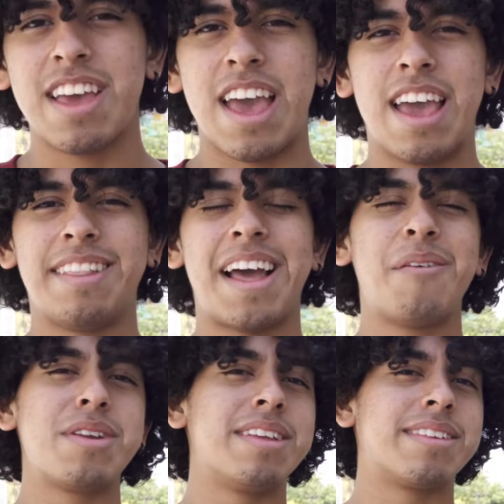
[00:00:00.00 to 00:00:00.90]
And
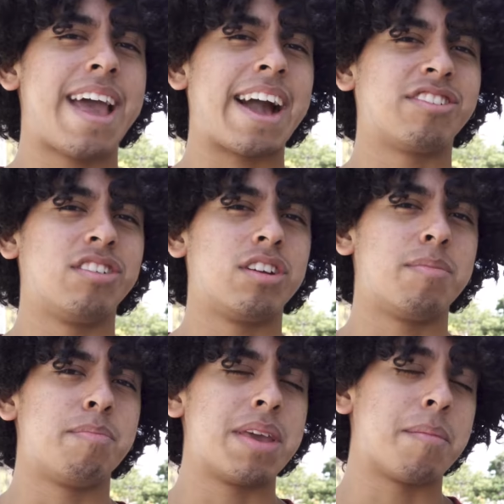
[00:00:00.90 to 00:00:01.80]
that one isn't actually done
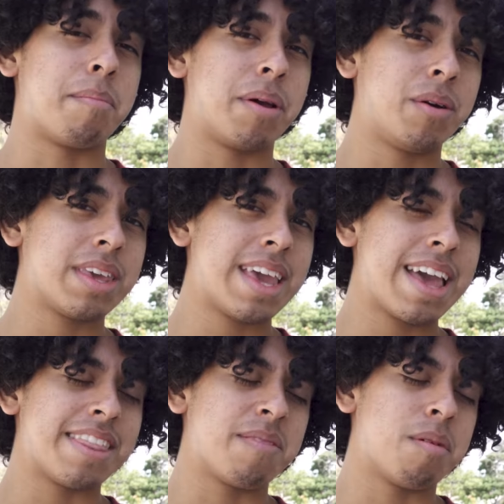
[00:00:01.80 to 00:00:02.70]
being built
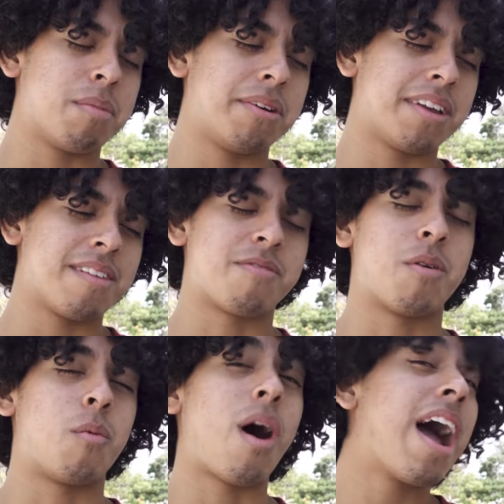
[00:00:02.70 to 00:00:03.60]
yet. They've been building it for a
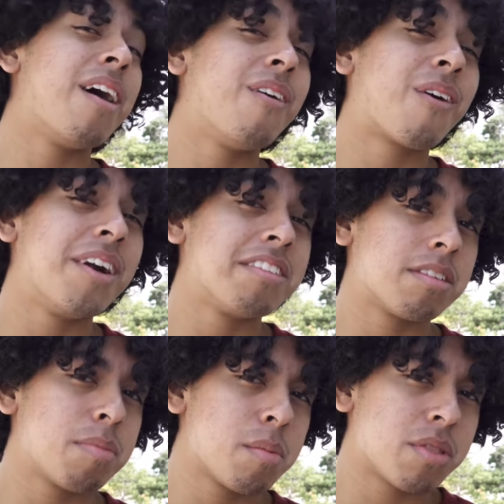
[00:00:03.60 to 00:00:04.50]
while, according to
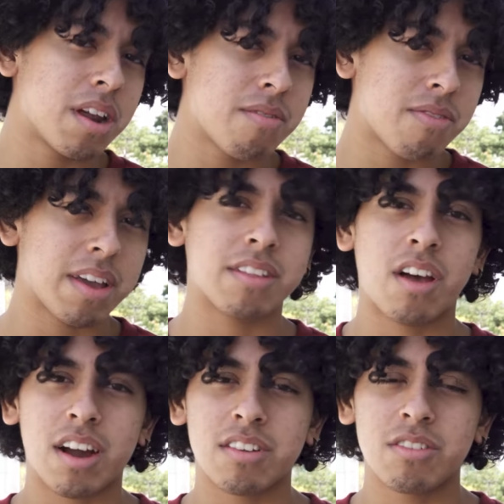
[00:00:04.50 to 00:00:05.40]
some people that I've
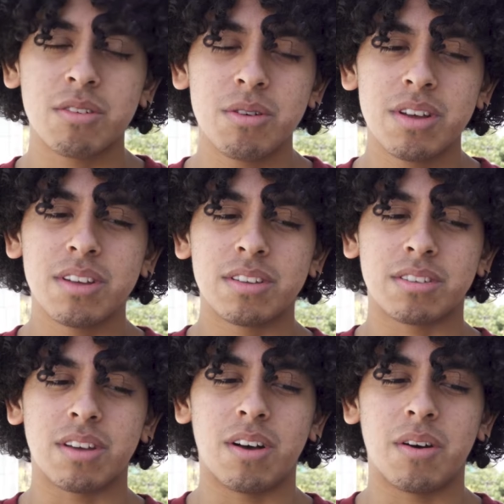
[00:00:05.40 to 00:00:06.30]
talked to.
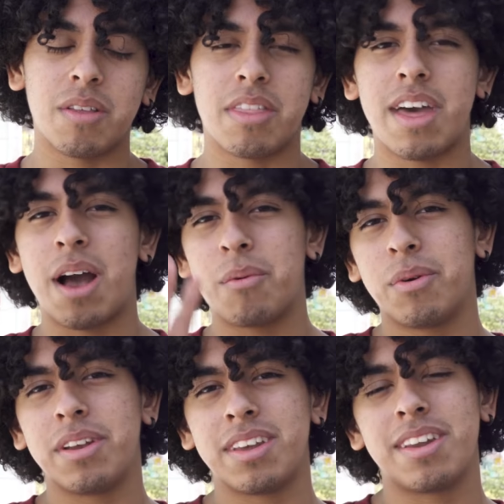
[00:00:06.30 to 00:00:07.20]
So that
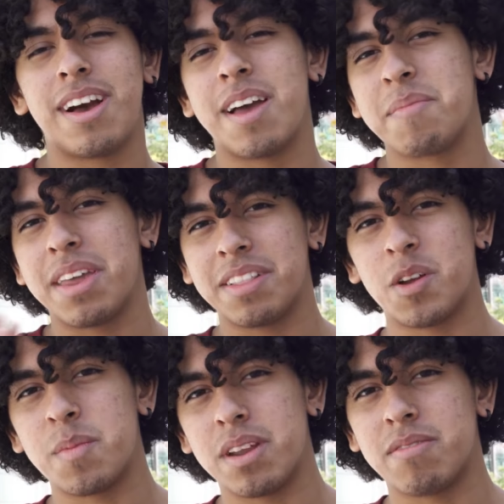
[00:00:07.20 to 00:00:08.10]
one, I made a
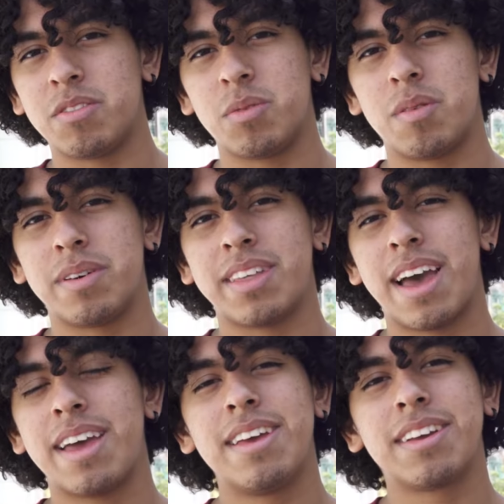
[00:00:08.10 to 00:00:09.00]
little bit of a tour about that.